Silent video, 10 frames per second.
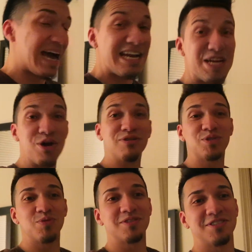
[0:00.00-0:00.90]
I know
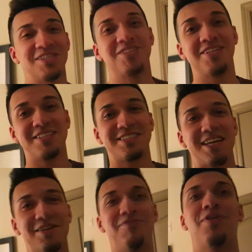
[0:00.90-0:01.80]
this wasn't such an
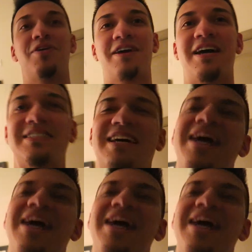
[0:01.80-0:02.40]
exciting vlog, guys.